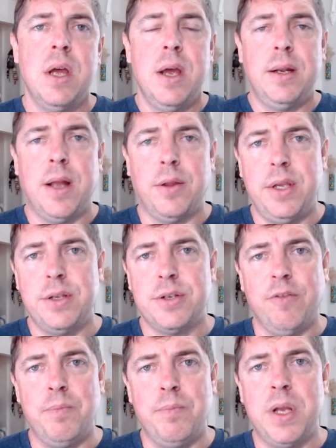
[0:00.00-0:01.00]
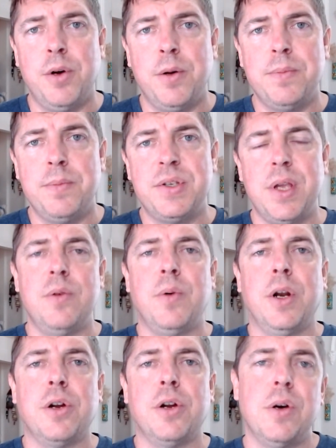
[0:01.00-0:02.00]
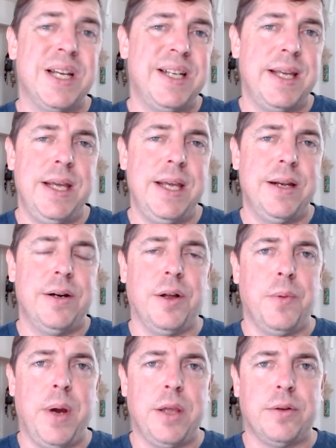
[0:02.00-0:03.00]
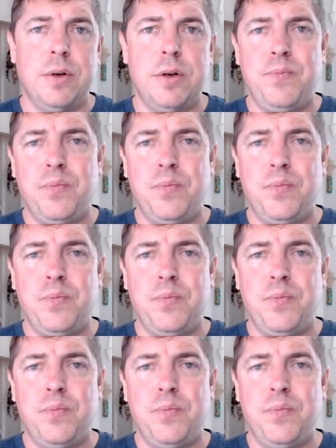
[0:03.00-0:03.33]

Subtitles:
Now these are minimums that you want to cook it to heat it all the way through, but